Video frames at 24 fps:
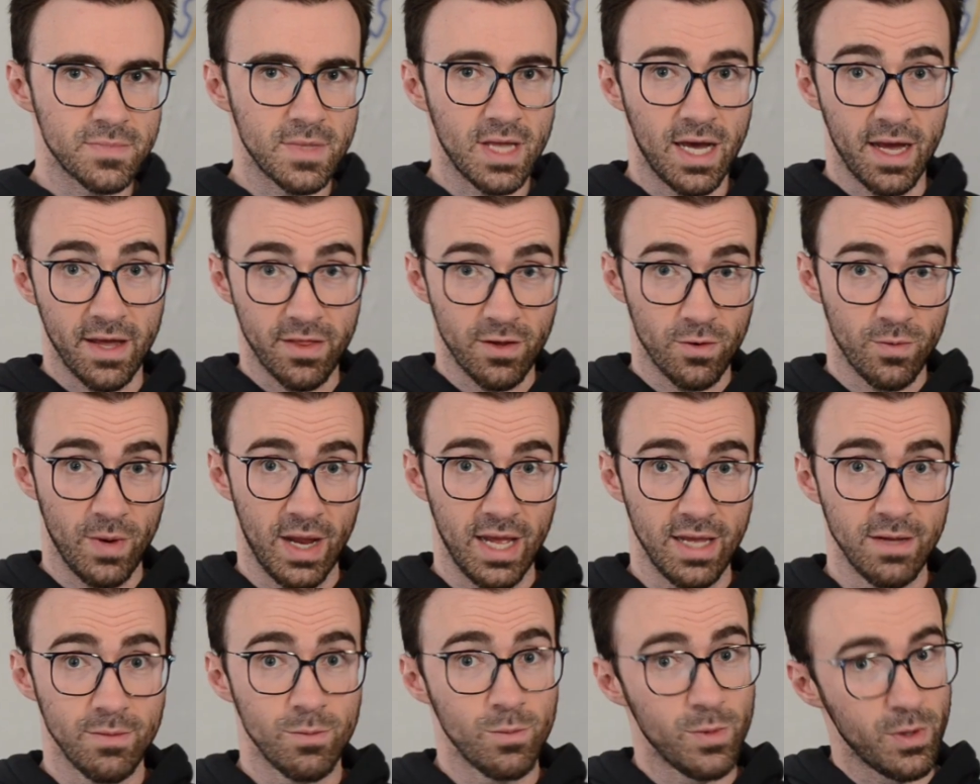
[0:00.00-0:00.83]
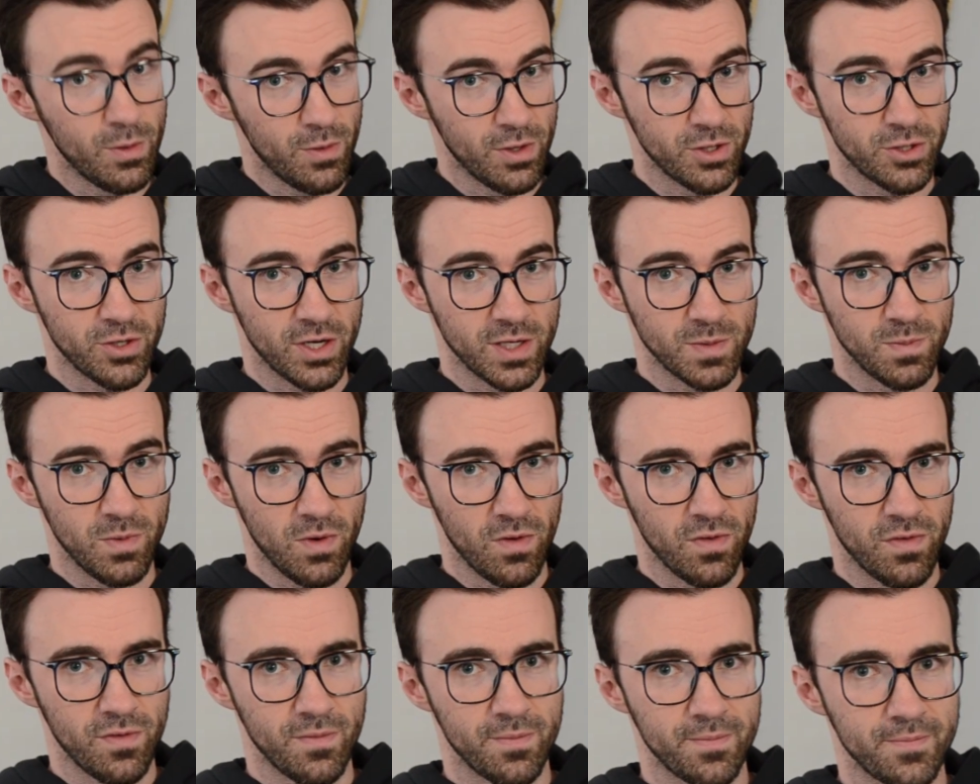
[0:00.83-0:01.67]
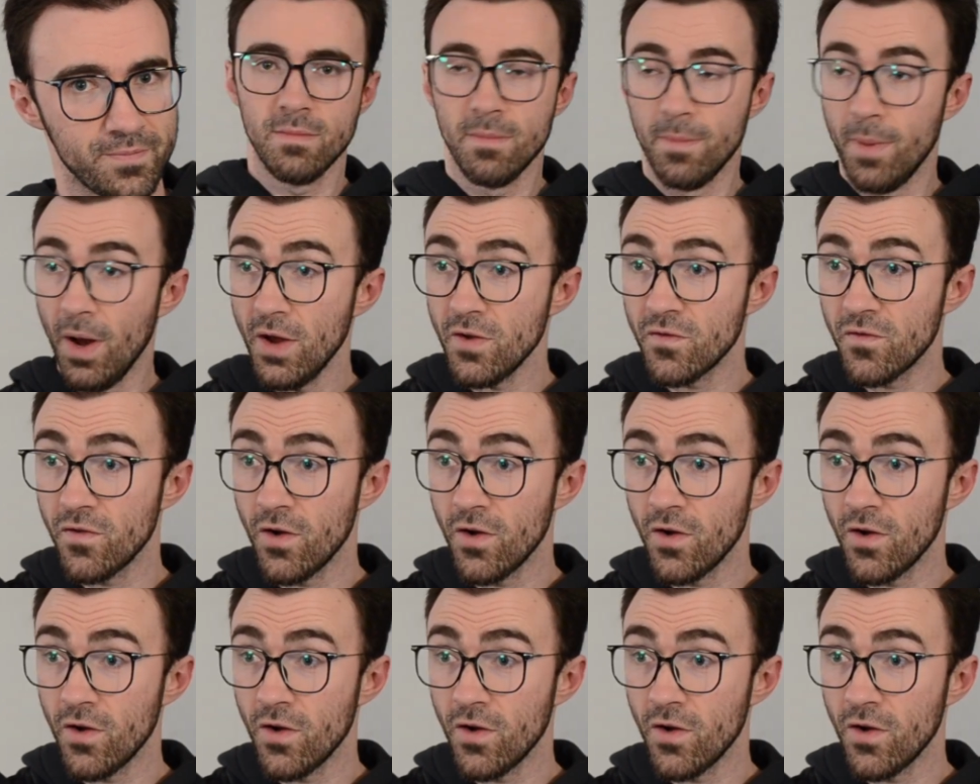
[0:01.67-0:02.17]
either way, we will address both. But